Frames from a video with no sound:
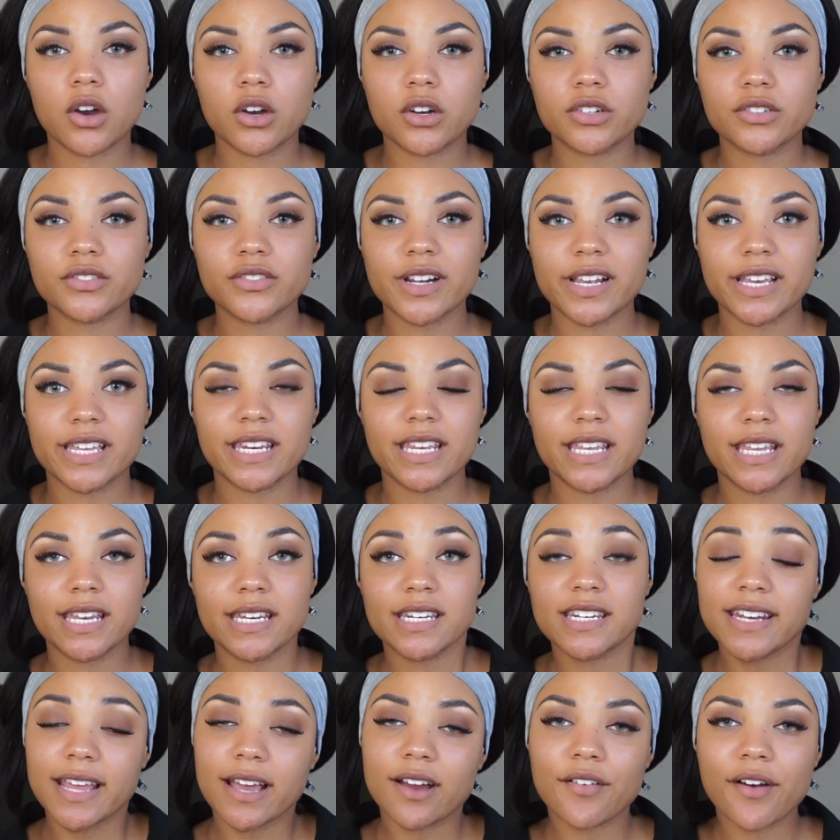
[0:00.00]
Alrighty,
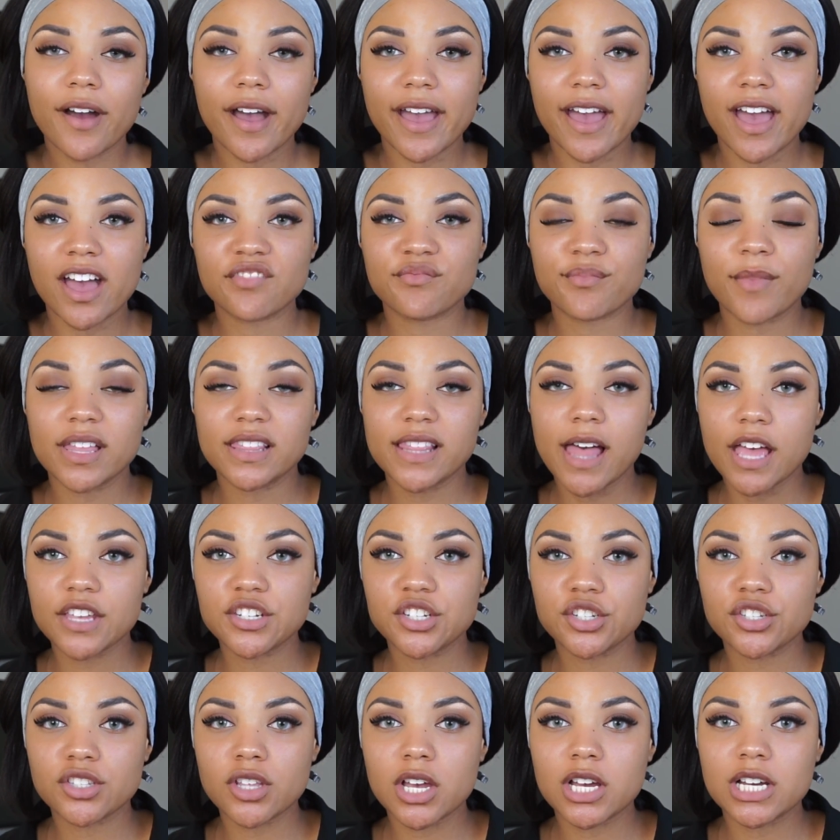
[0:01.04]
now I have my
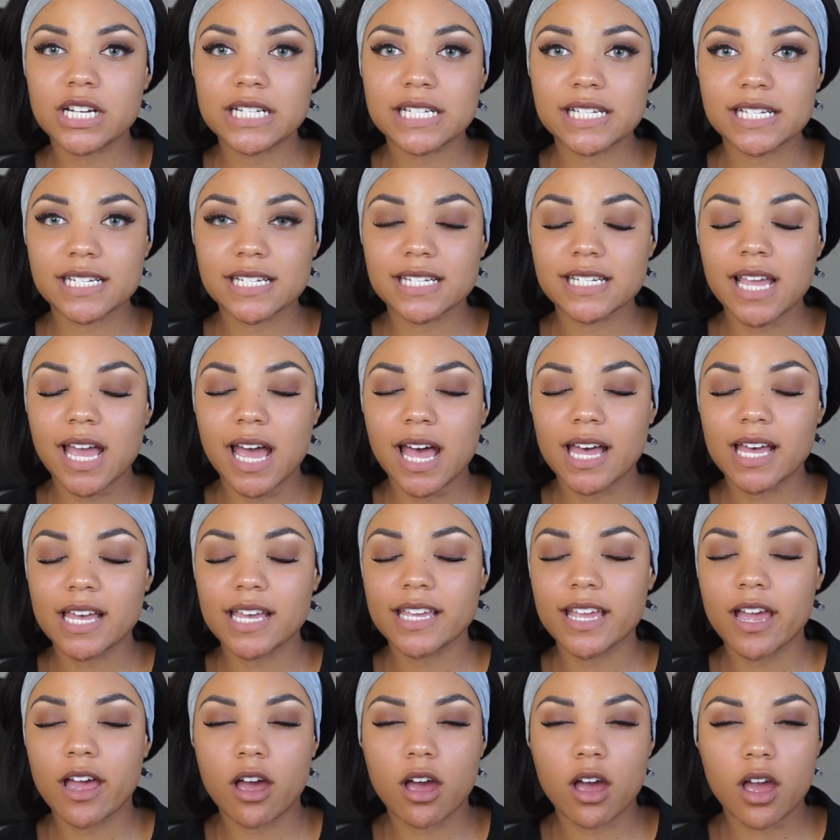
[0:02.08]
lashes on.
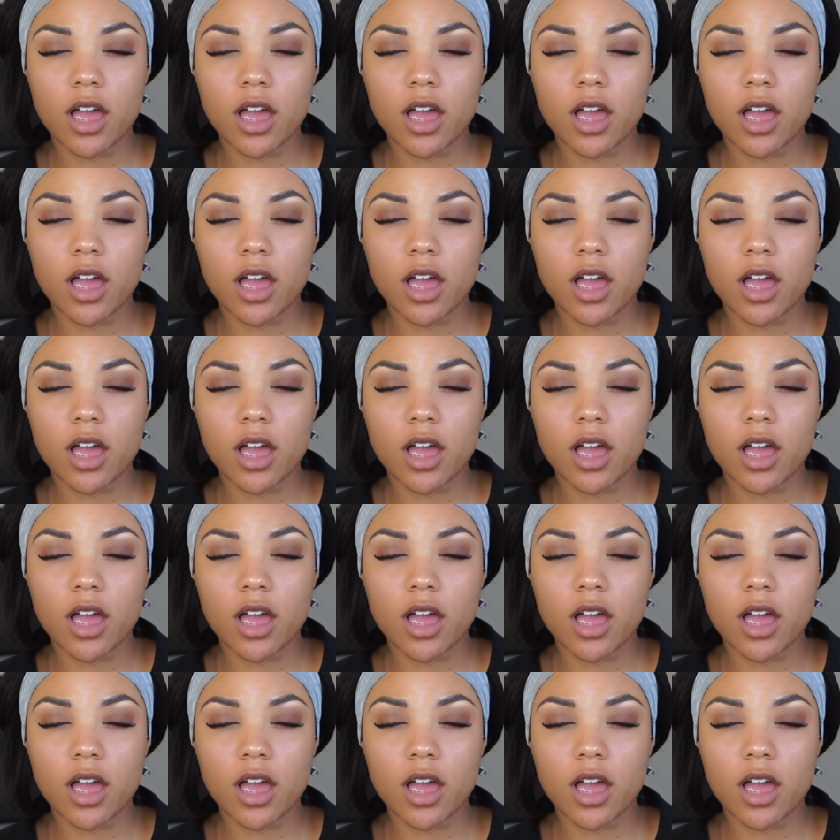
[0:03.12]
I